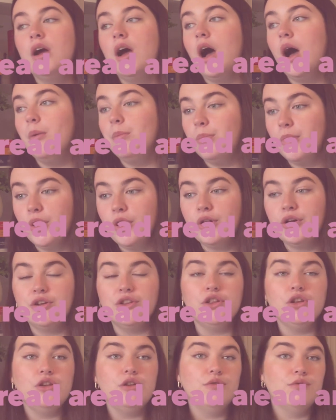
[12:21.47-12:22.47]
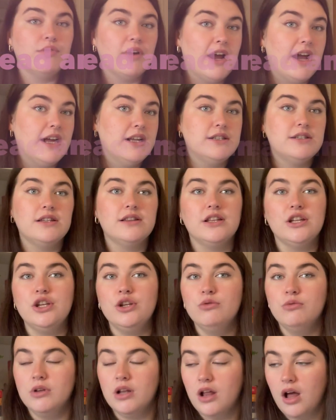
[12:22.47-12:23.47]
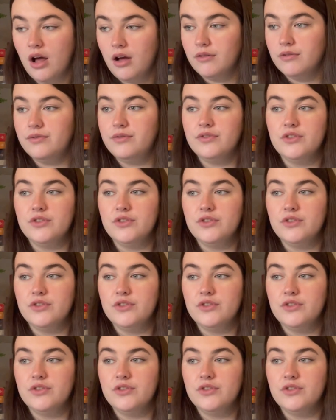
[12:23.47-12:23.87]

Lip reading: A book that you've read, that you love,